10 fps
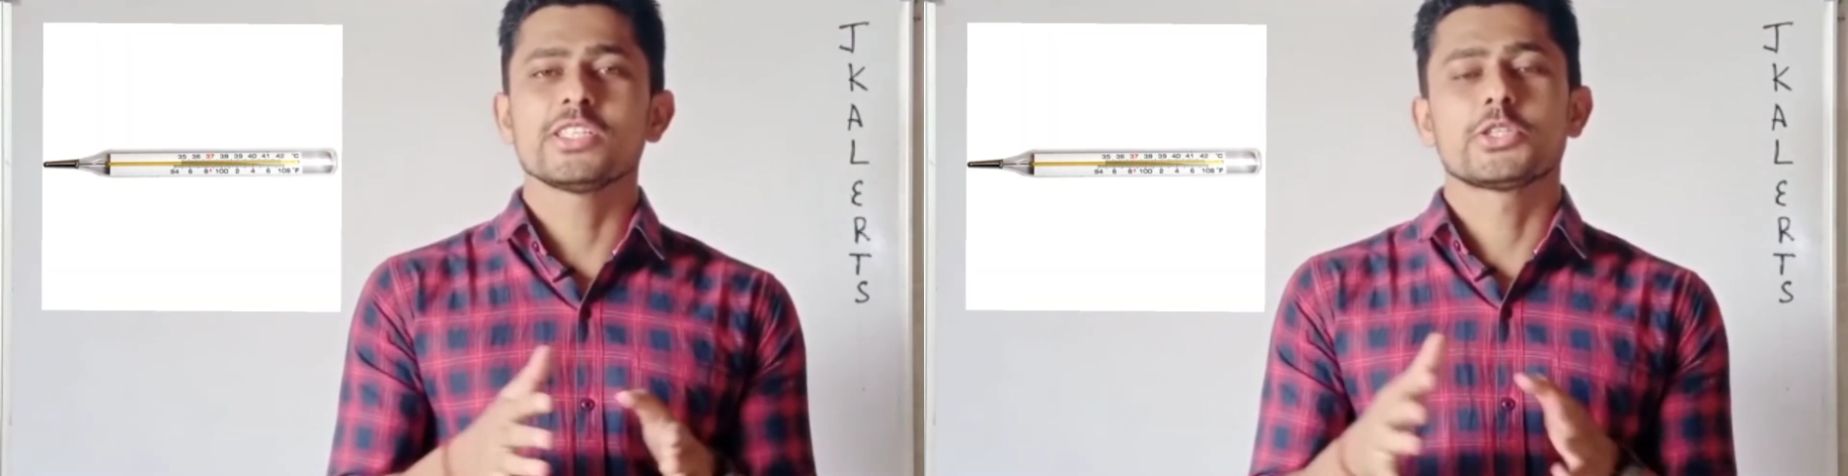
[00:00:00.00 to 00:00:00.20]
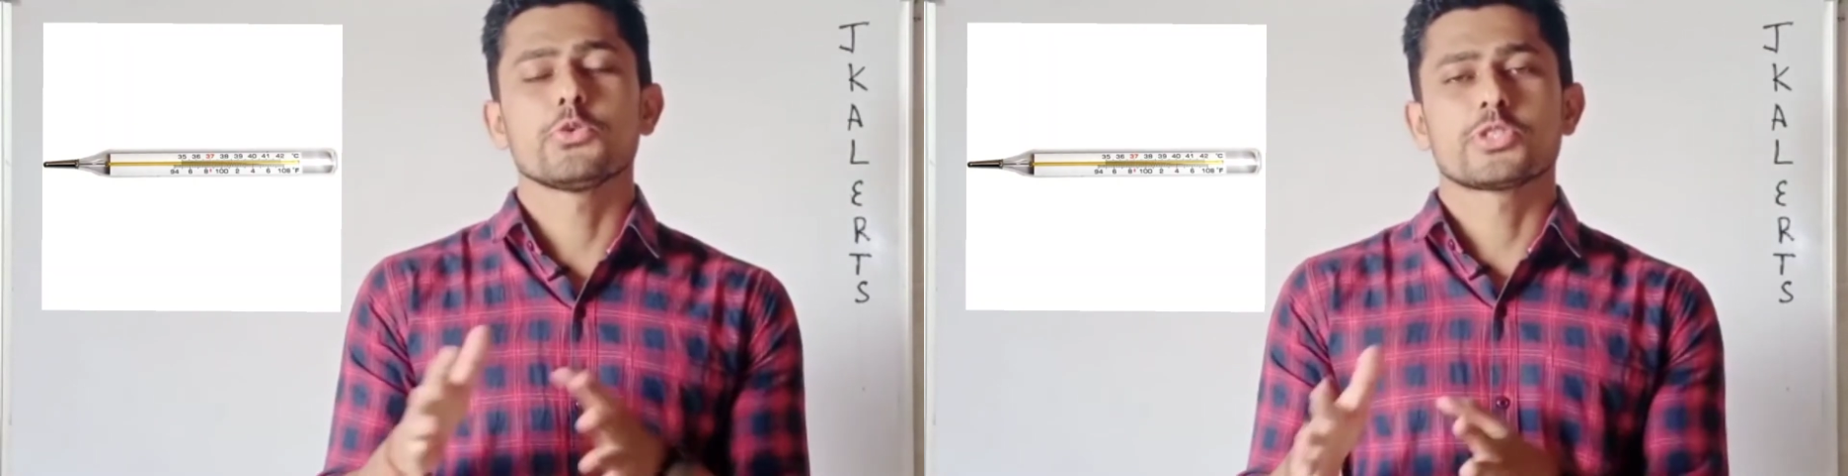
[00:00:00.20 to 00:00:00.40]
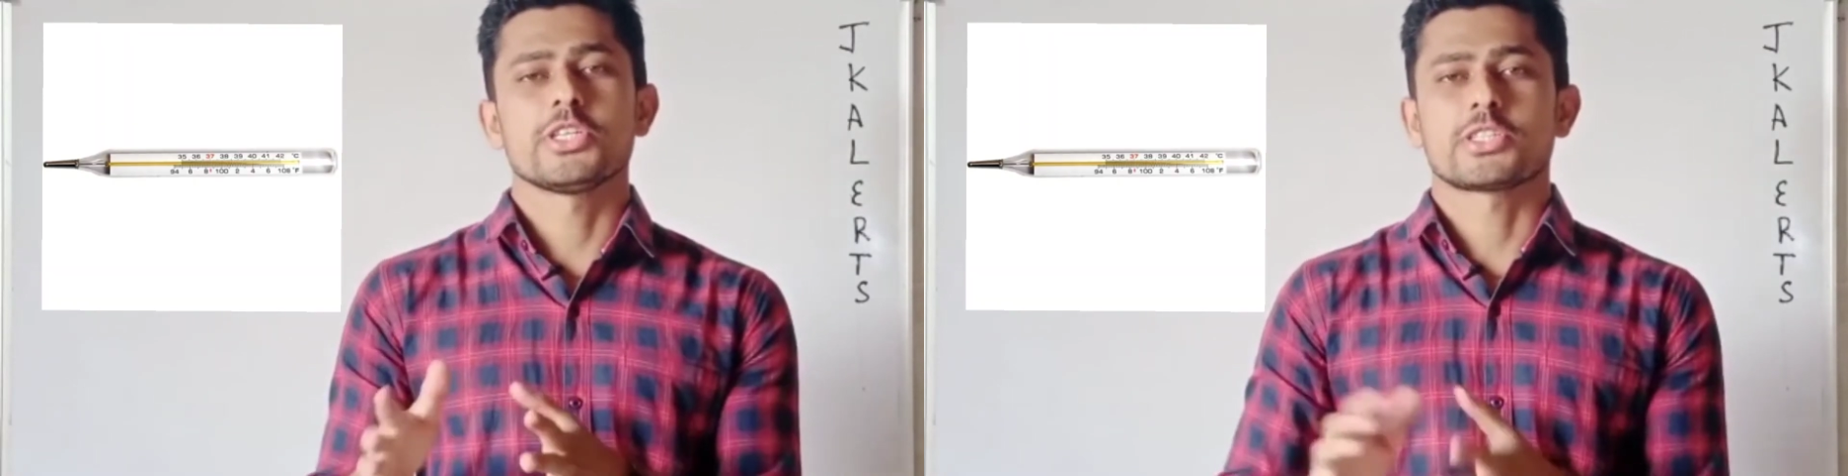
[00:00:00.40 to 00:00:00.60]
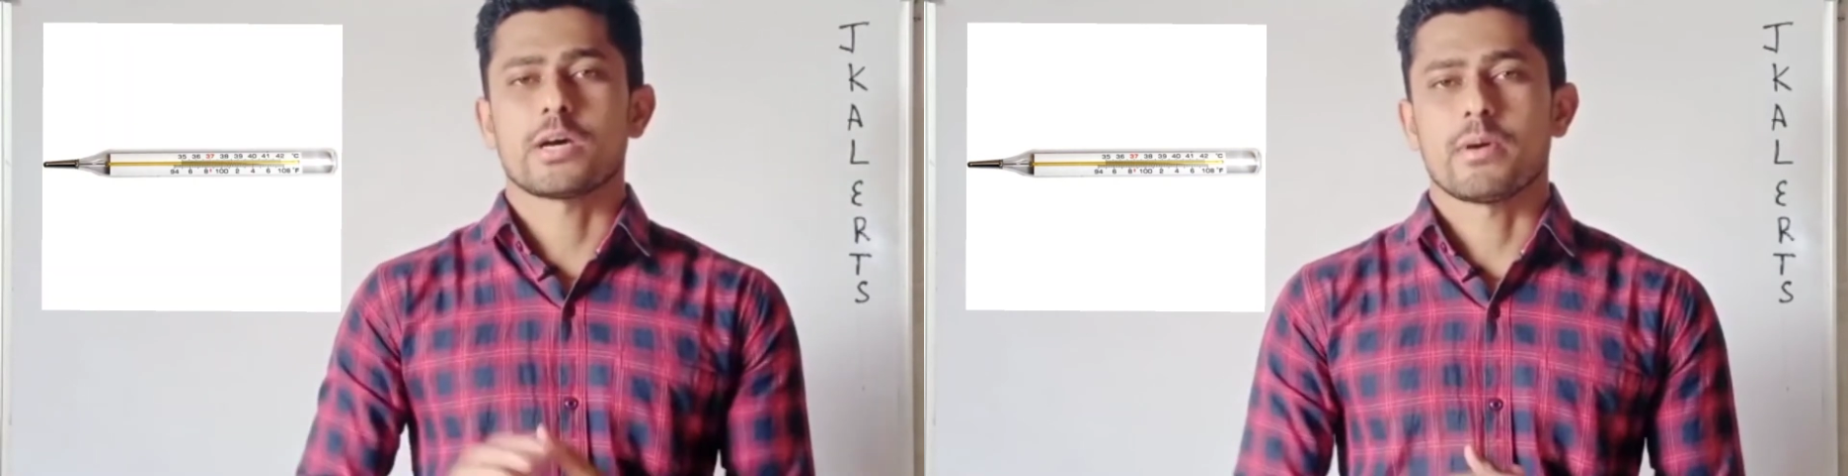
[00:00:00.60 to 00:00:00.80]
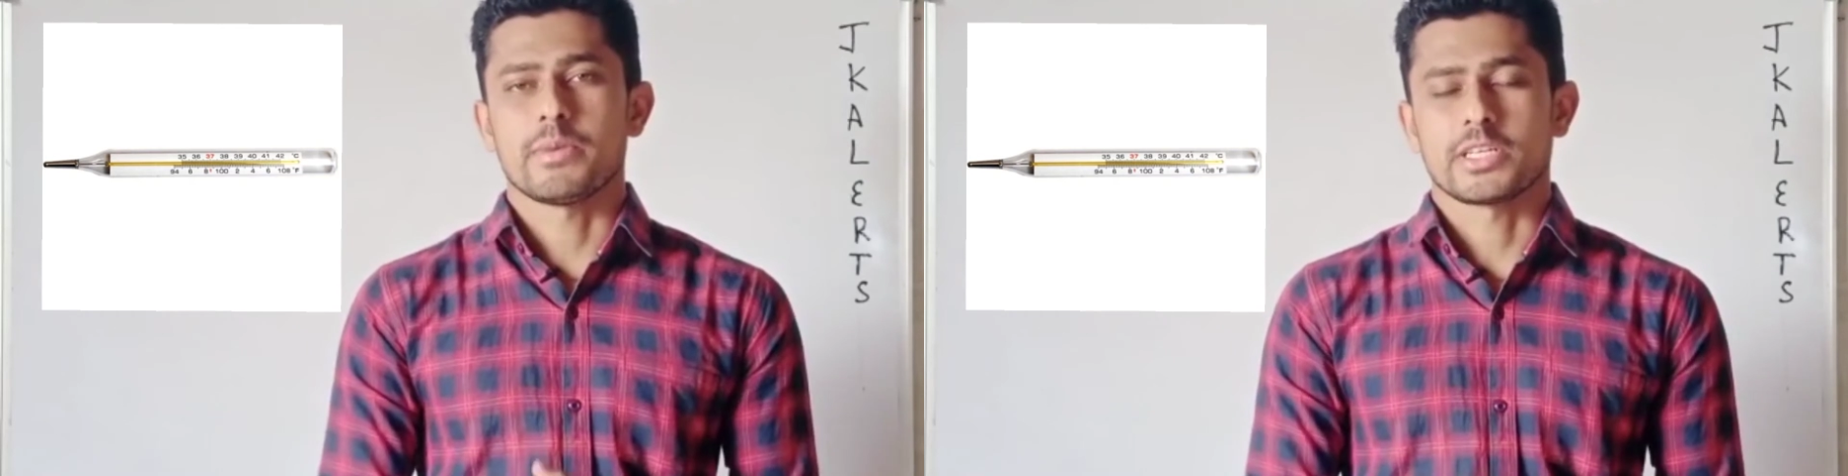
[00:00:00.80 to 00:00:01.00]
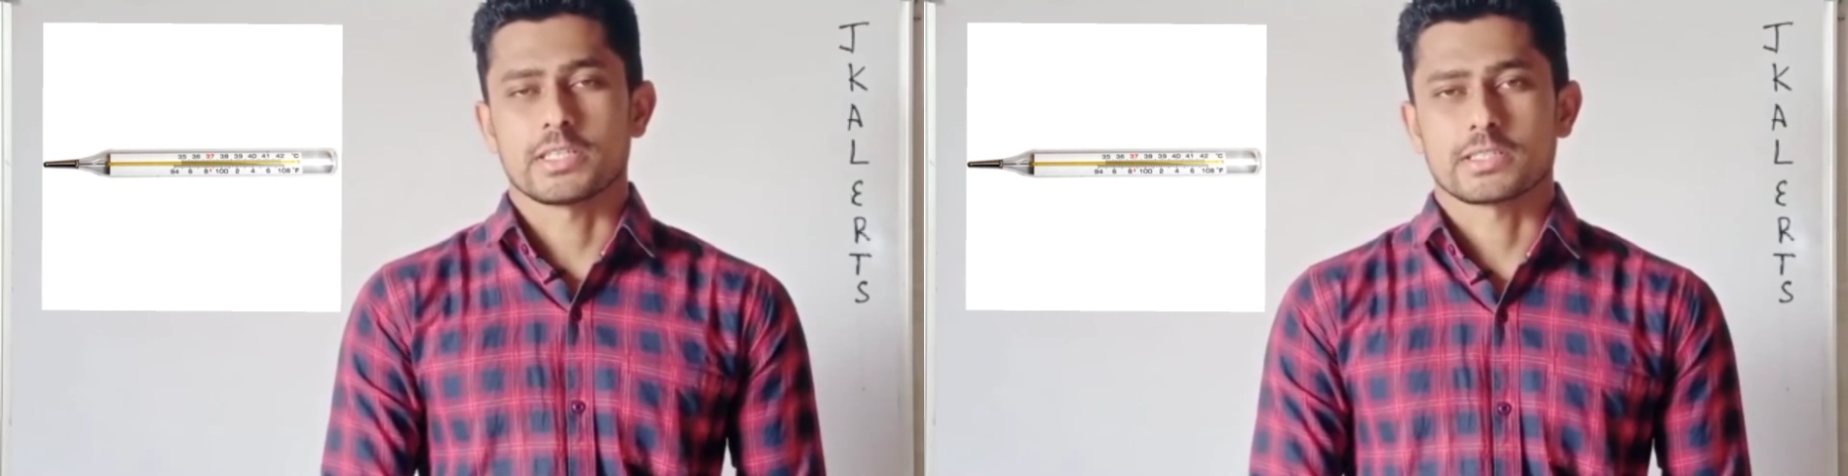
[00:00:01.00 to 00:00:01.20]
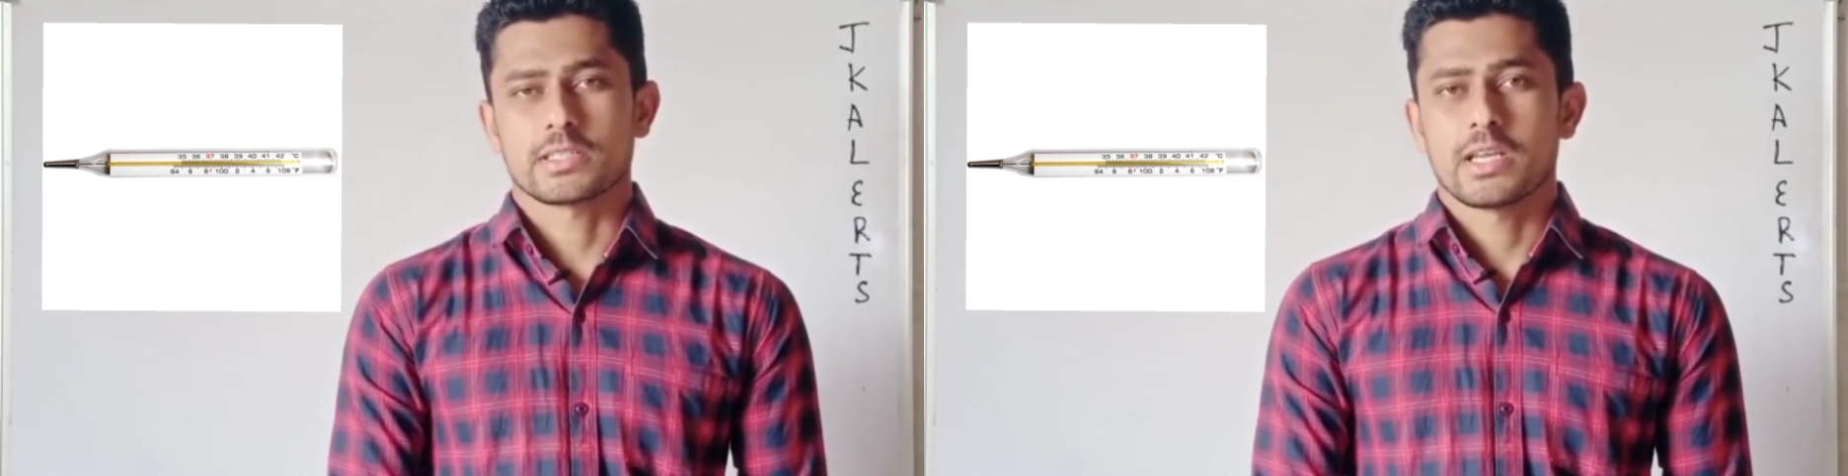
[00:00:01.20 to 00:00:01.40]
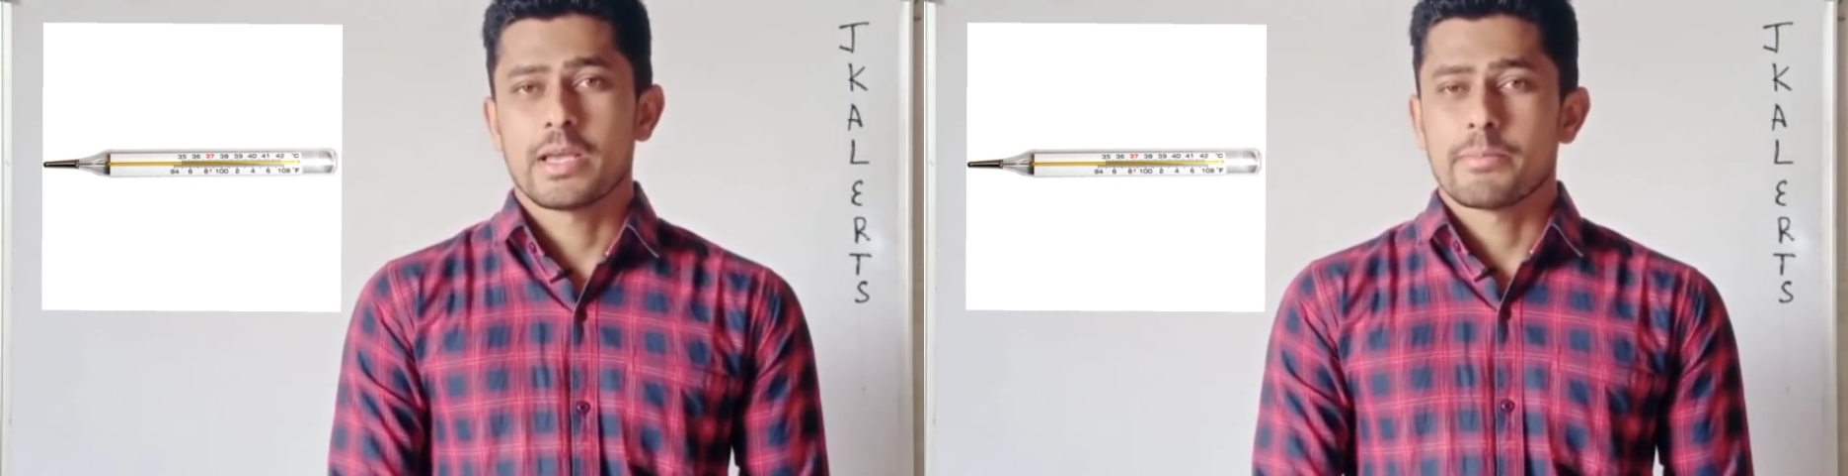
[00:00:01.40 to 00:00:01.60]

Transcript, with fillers: is used in thermometers?